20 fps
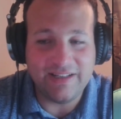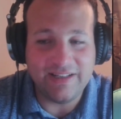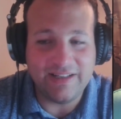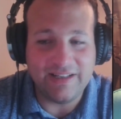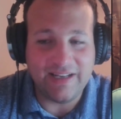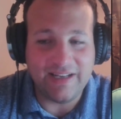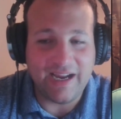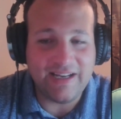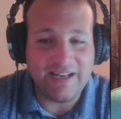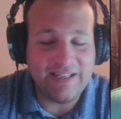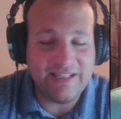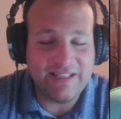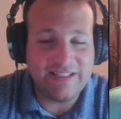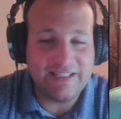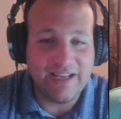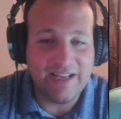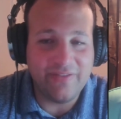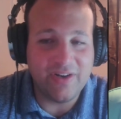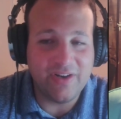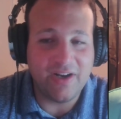
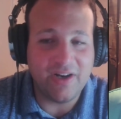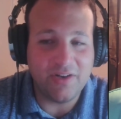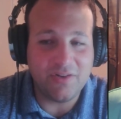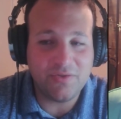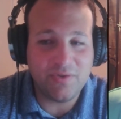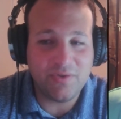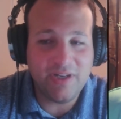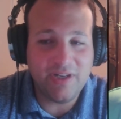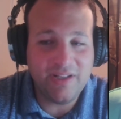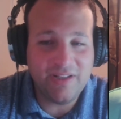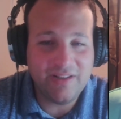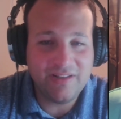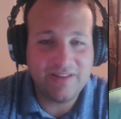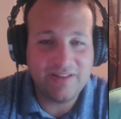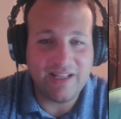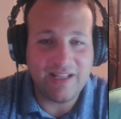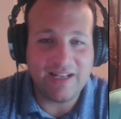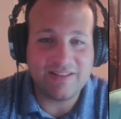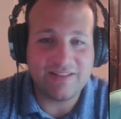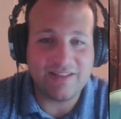9,700,
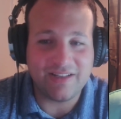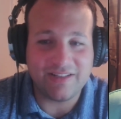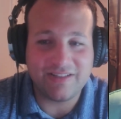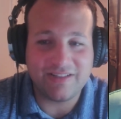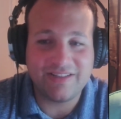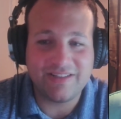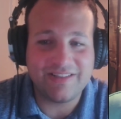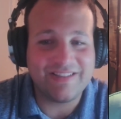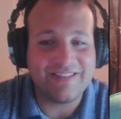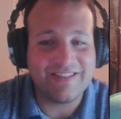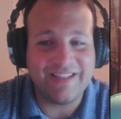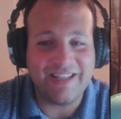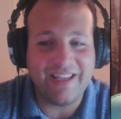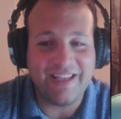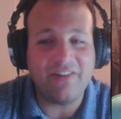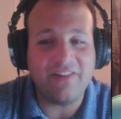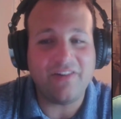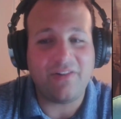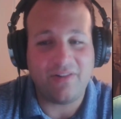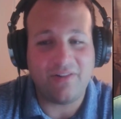that's a
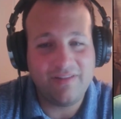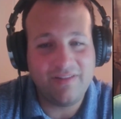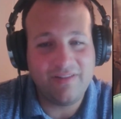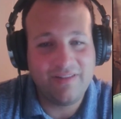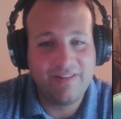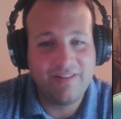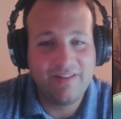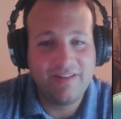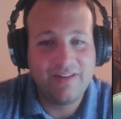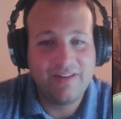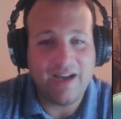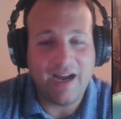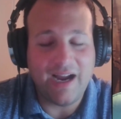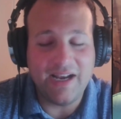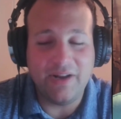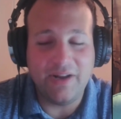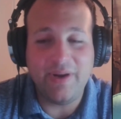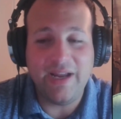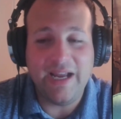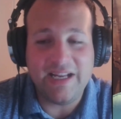steal. I
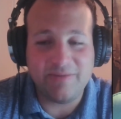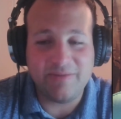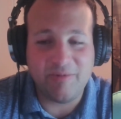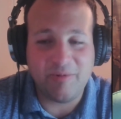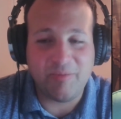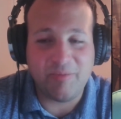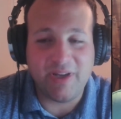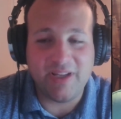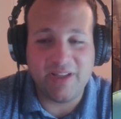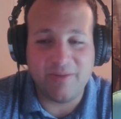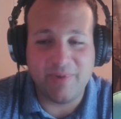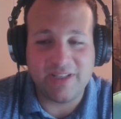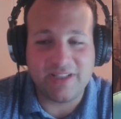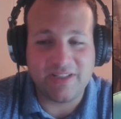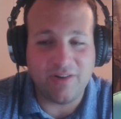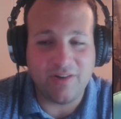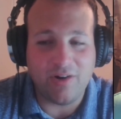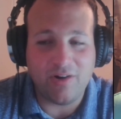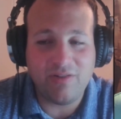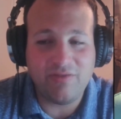know he hasn't right. been playing the
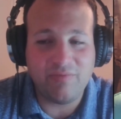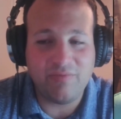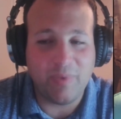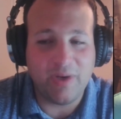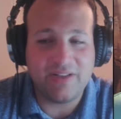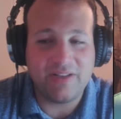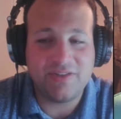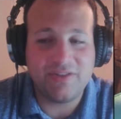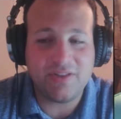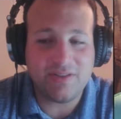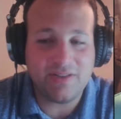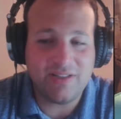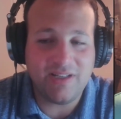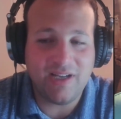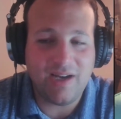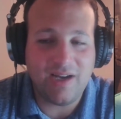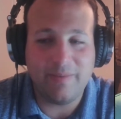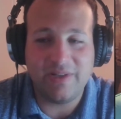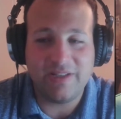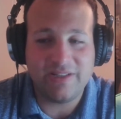best golf, but it's Justin
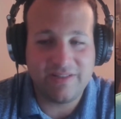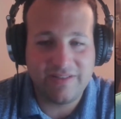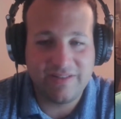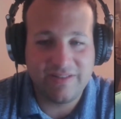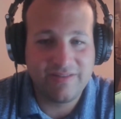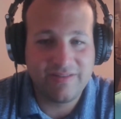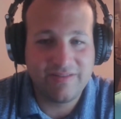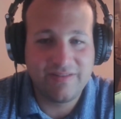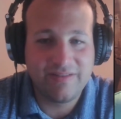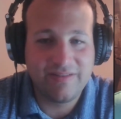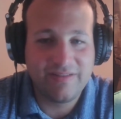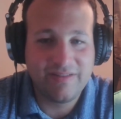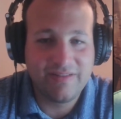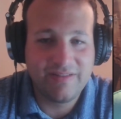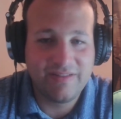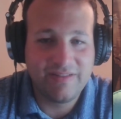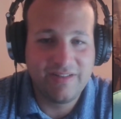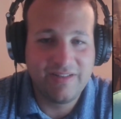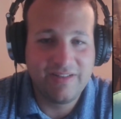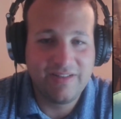Thomas.
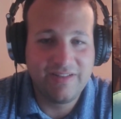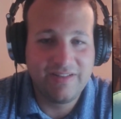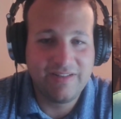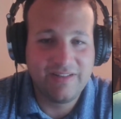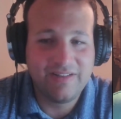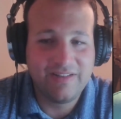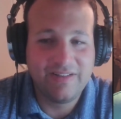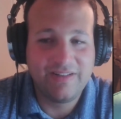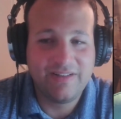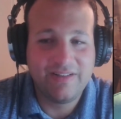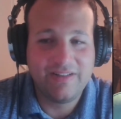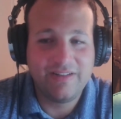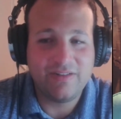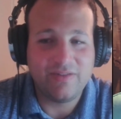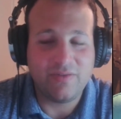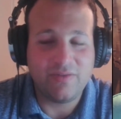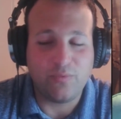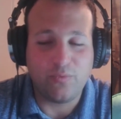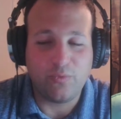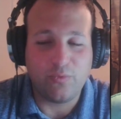Right.
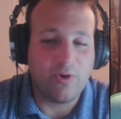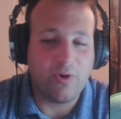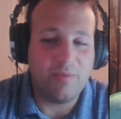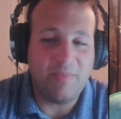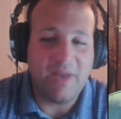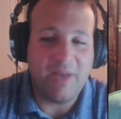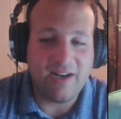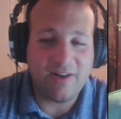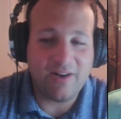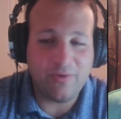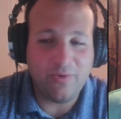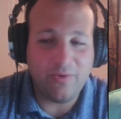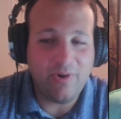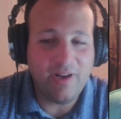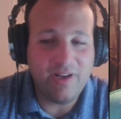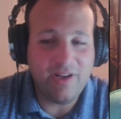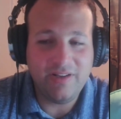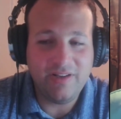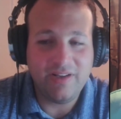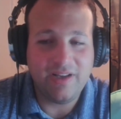Rory
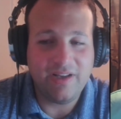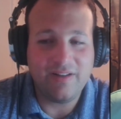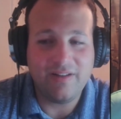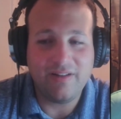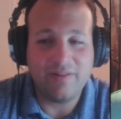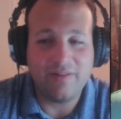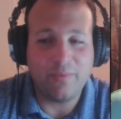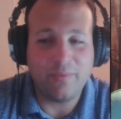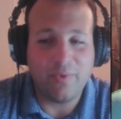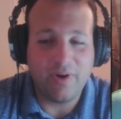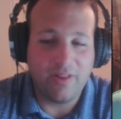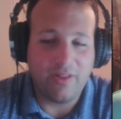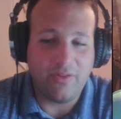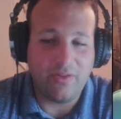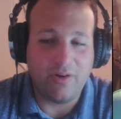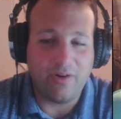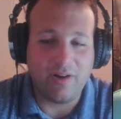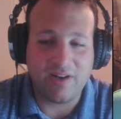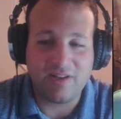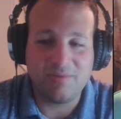McIlroy, one of the
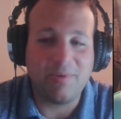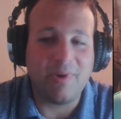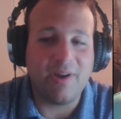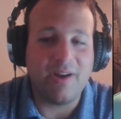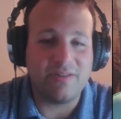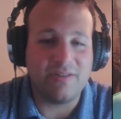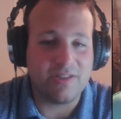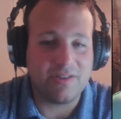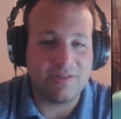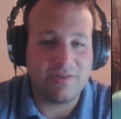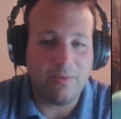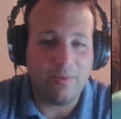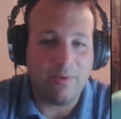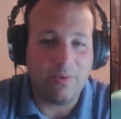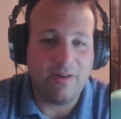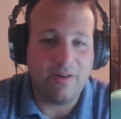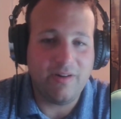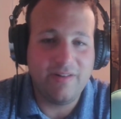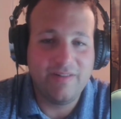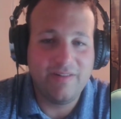longest players on
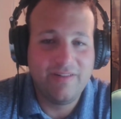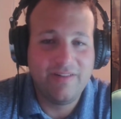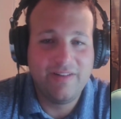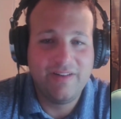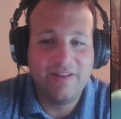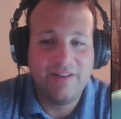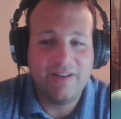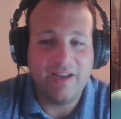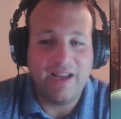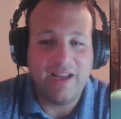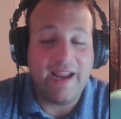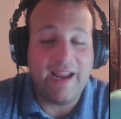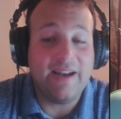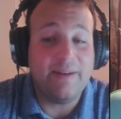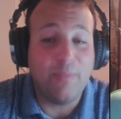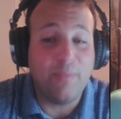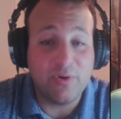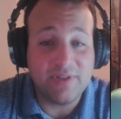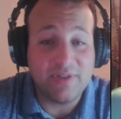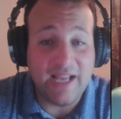tour, and
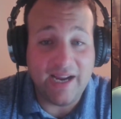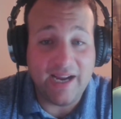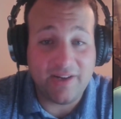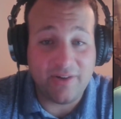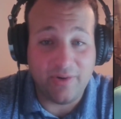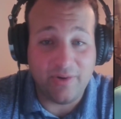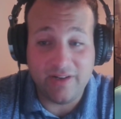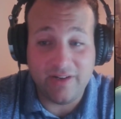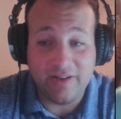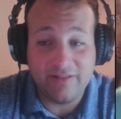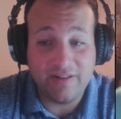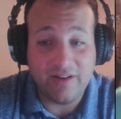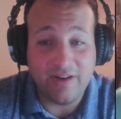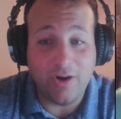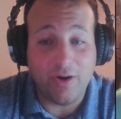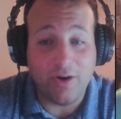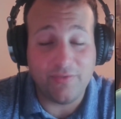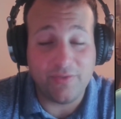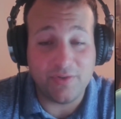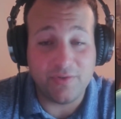most accurate off the